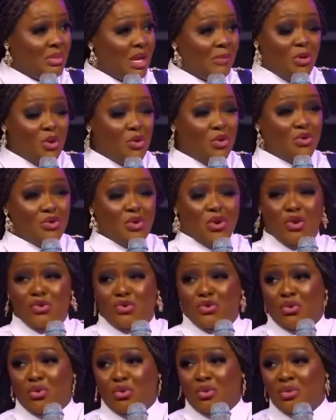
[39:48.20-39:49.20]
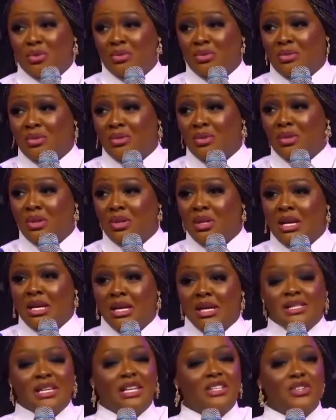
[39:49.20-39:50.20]
I'm not going to hustle.
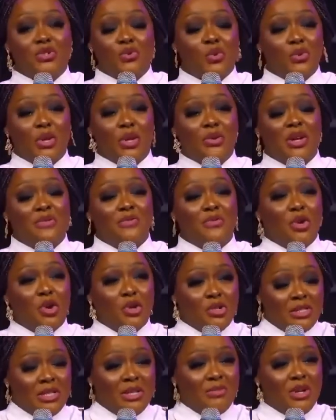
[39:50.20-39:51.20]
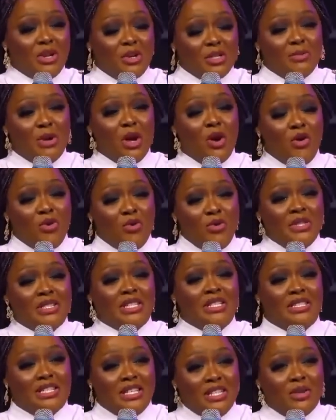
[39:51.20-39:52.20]
He said, this one, you're not even hustling because my uncle is
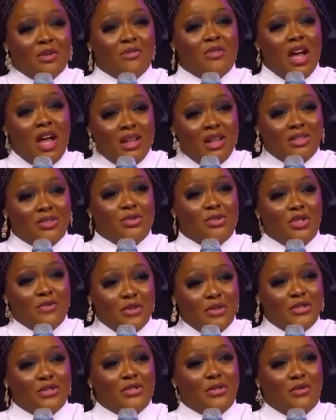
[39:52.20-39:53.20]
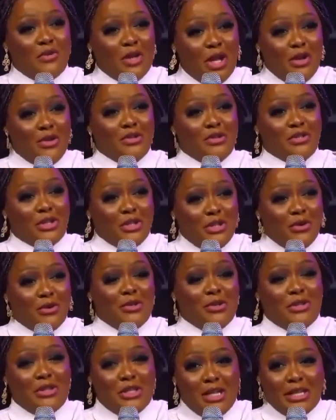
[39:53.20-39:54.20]
the Dean of Arts, University of Lagos,
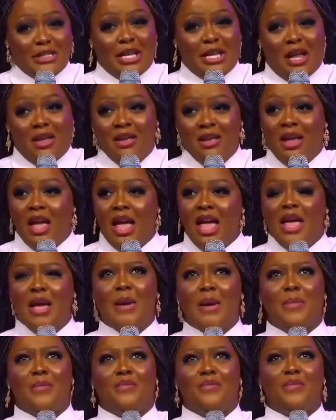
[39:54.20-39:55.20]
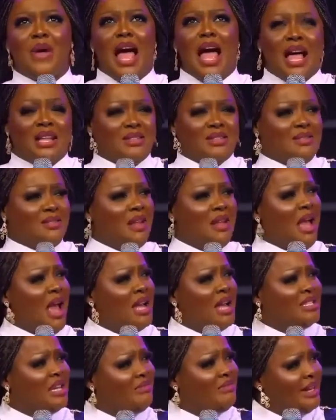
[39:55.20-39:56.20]
Kineko Theatre, Arts.
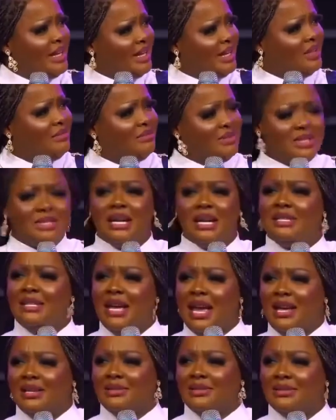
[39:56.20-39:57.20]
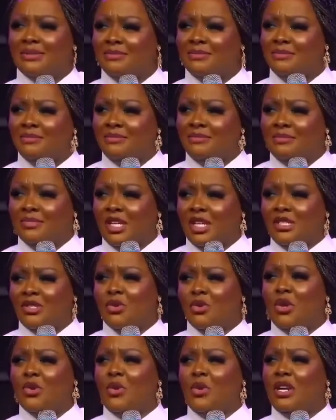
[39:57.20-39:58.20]
I said, really? He said, yes. I said,
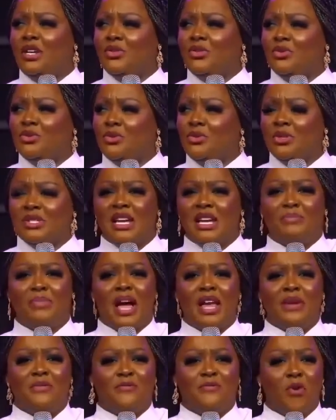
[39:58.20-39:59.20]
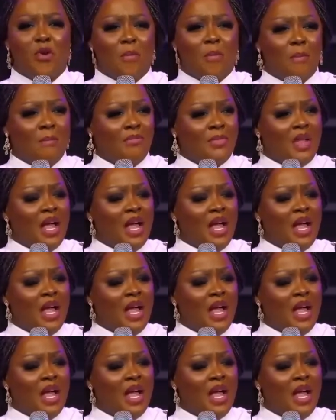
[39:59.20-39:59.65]
so what do I need to do? He said, buy form.